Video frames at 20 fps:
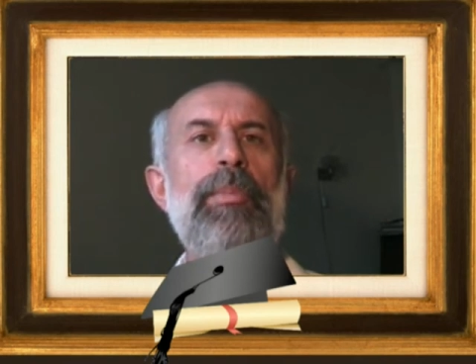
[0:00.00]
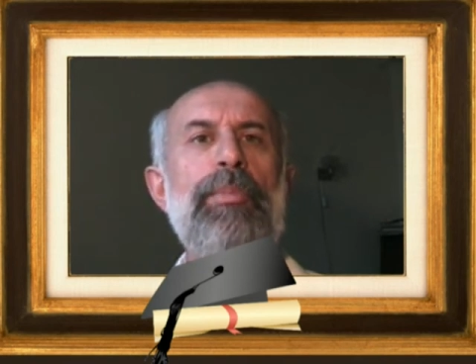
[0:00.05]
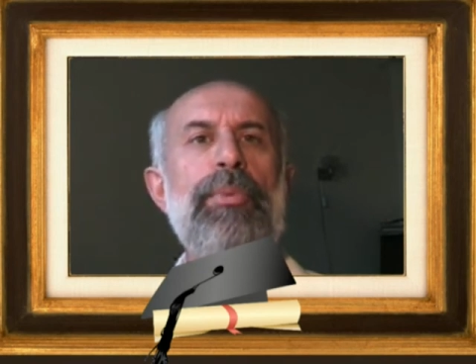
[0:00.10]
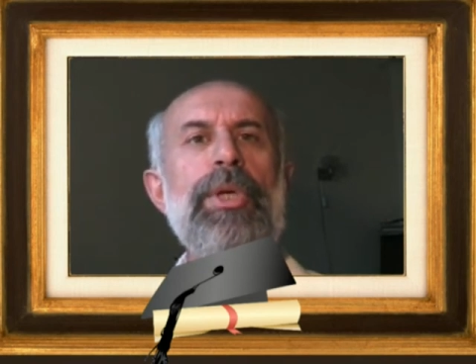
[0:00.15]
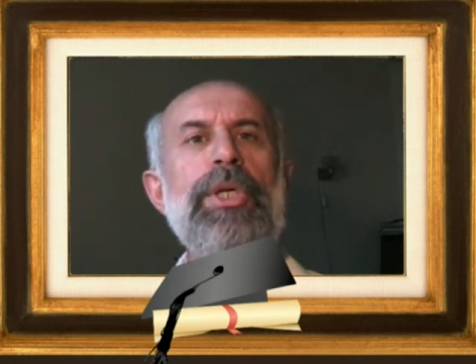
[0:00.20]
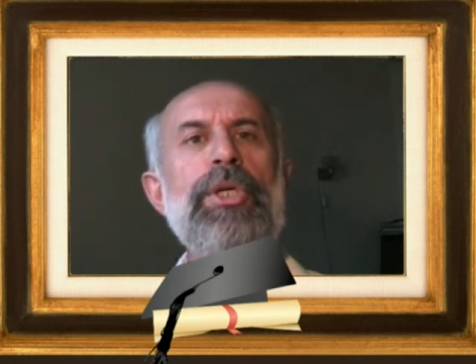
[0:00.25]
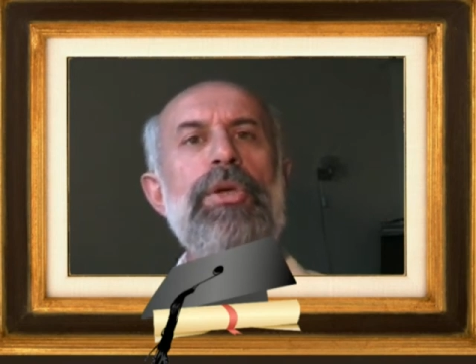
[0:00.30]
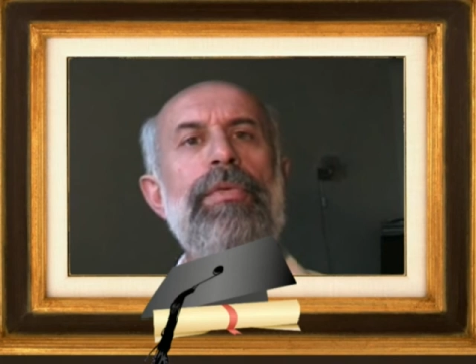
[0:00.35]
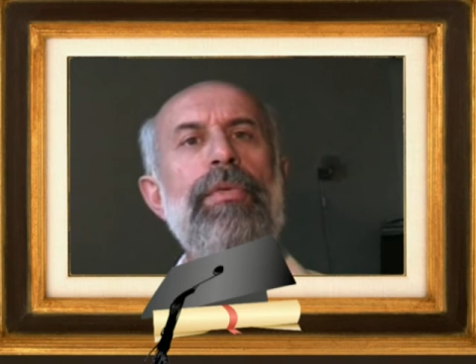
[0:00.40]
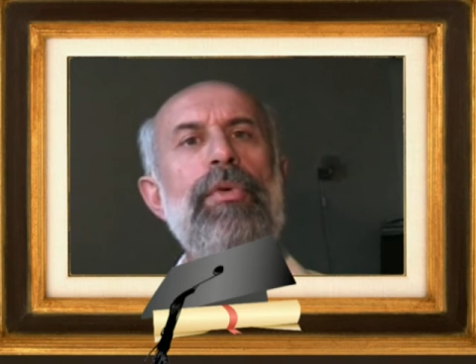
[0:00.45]

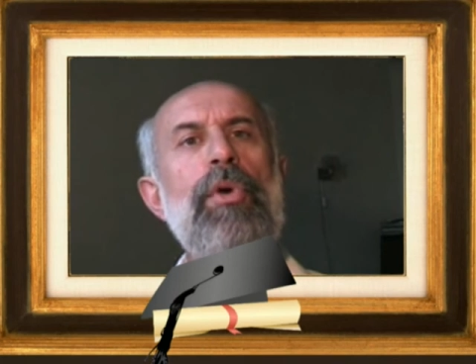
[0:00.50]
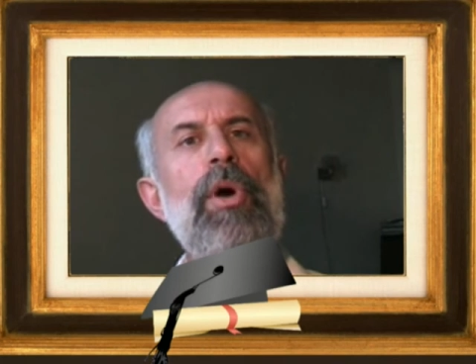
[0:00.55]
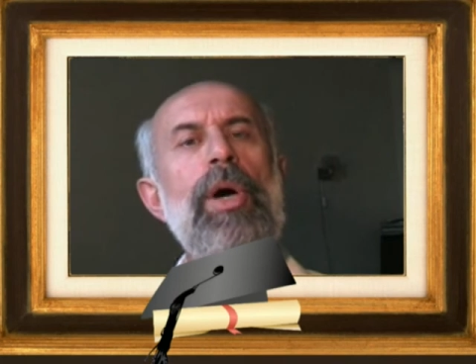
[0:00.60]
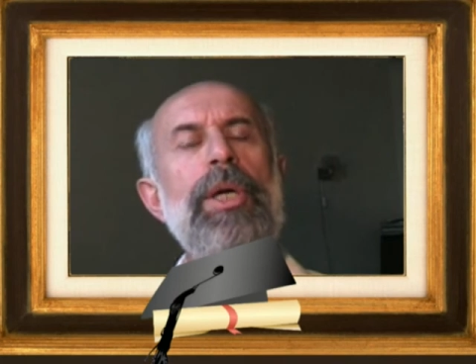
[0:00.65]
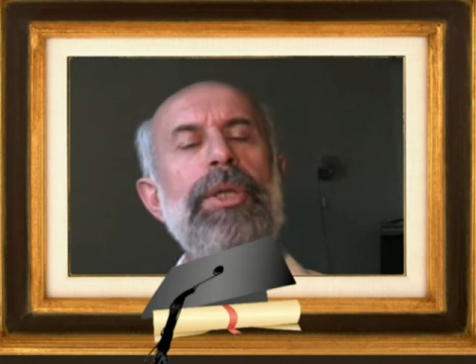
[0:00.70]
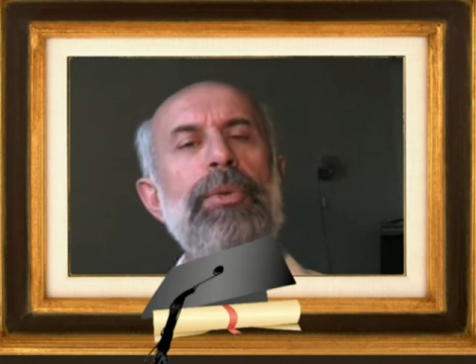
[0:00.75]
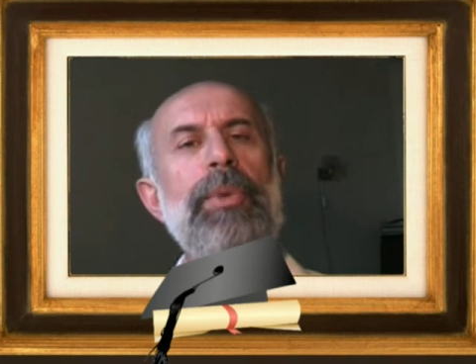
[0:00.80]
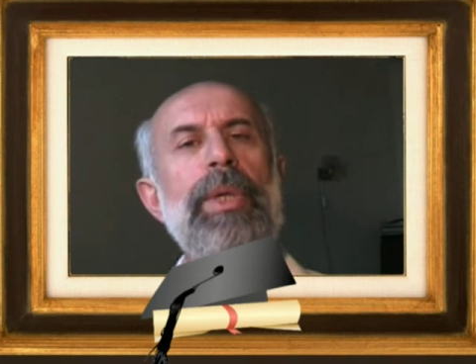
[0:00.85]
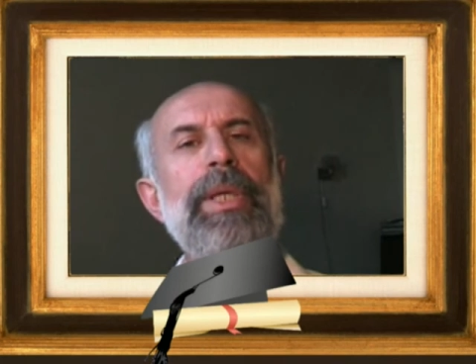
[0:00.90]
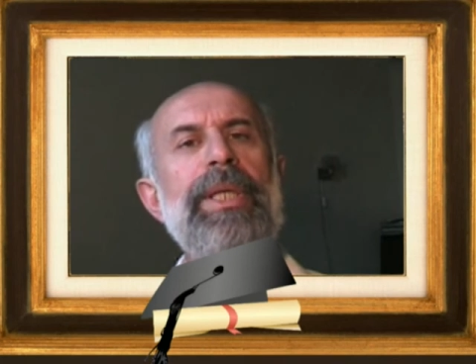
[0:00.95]
breach of
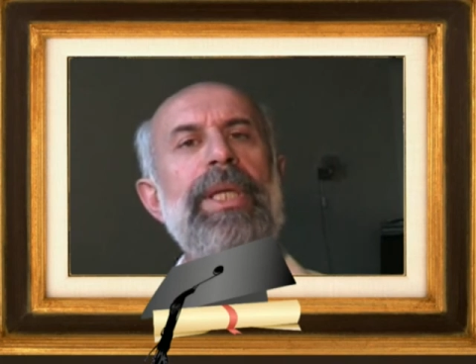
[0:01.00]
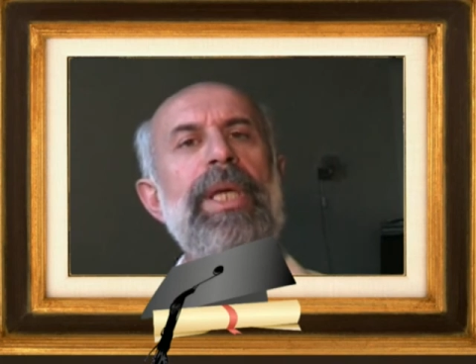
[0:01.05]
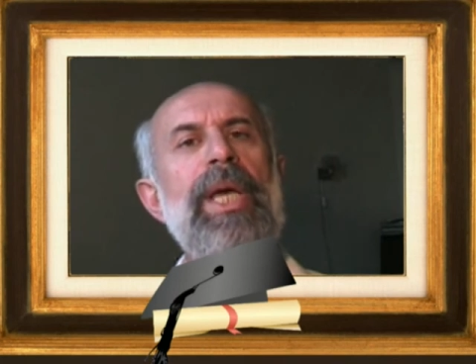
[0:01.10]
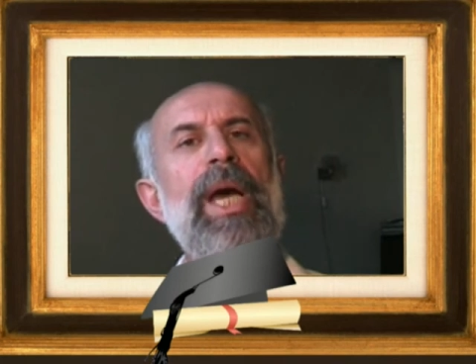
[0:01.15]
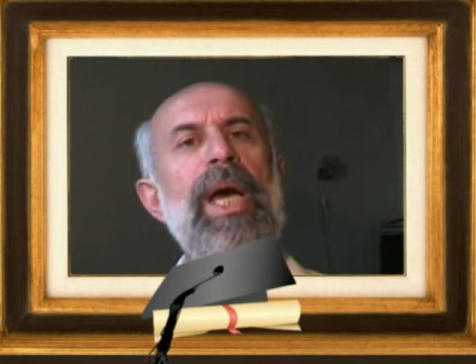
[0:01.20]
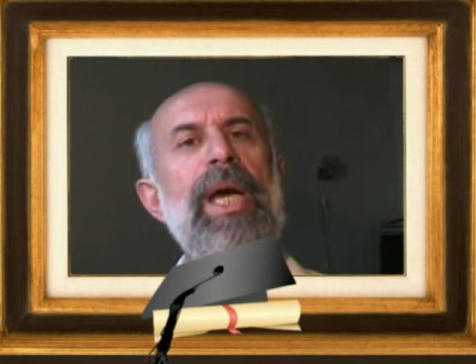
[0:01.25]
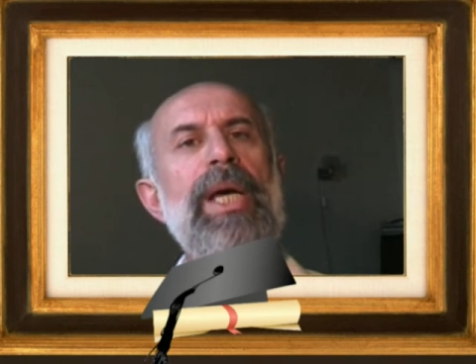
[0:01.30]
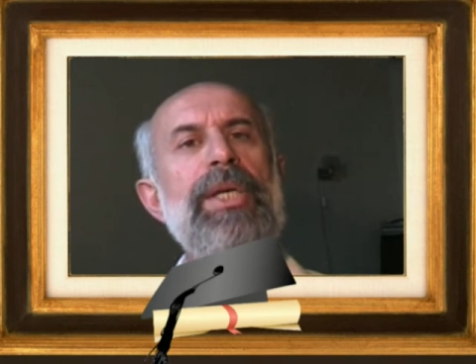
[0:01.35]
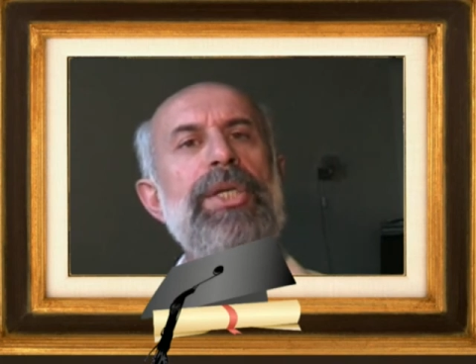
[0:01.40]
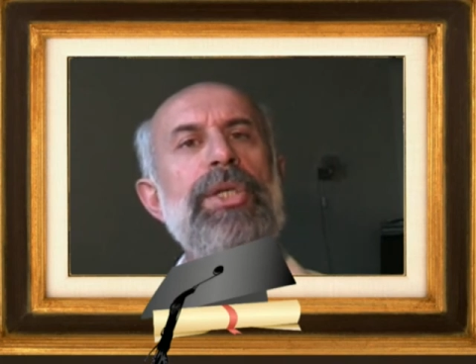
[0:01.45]
contract
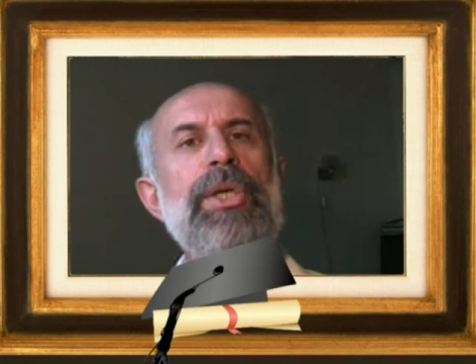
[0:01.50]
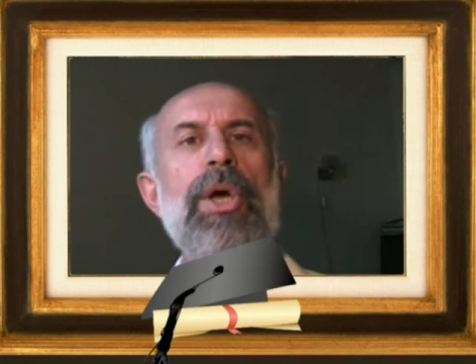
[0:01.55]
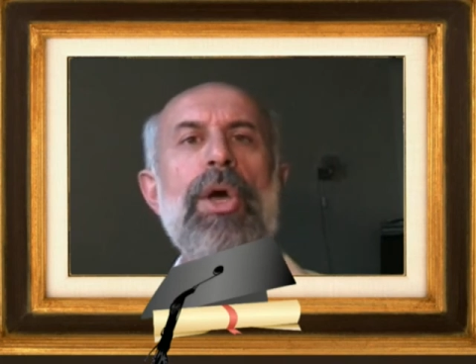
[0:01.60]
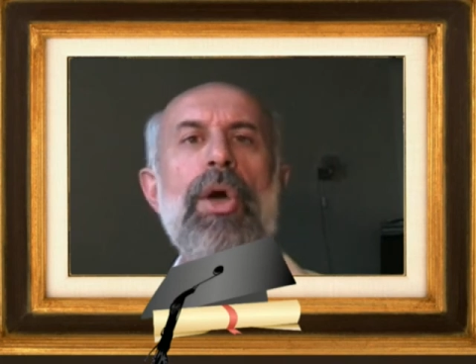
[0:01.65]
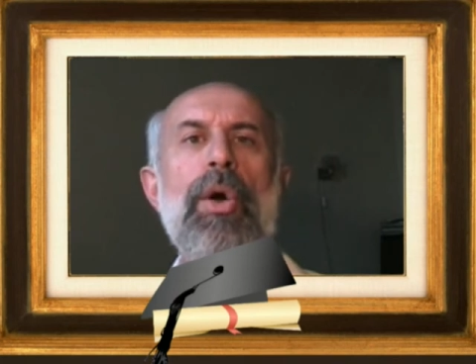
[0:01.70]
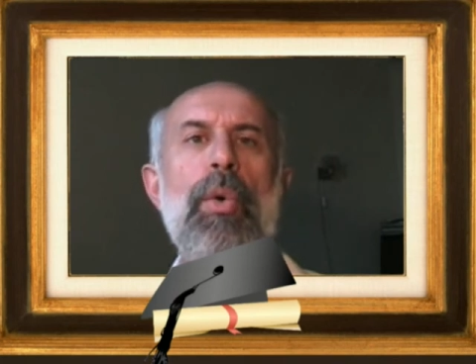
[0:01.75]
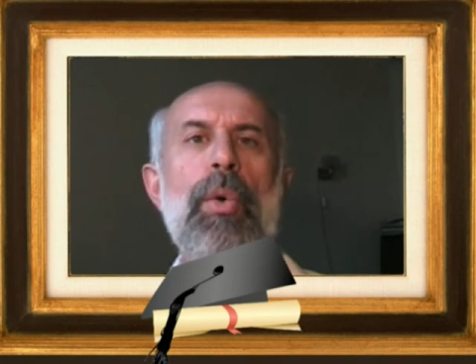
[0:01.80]
case